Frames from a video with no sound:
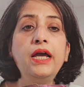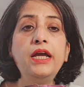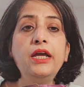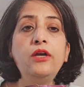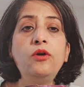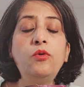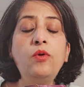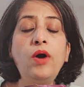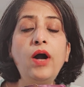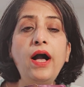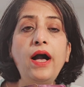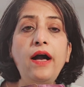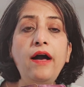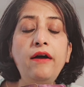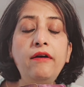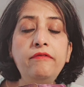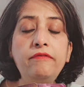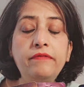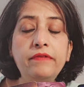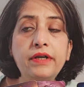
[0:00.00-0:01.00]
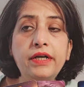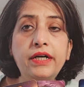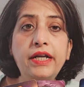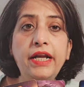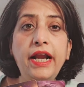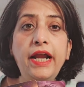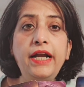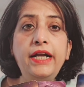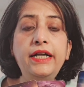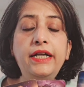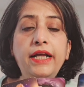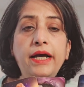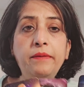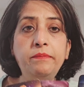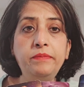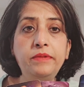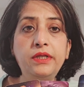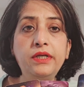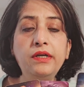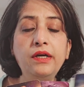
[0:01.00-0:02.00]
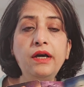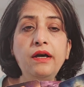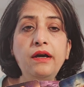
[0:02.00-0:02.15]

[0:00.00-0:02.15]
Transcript: You have great depth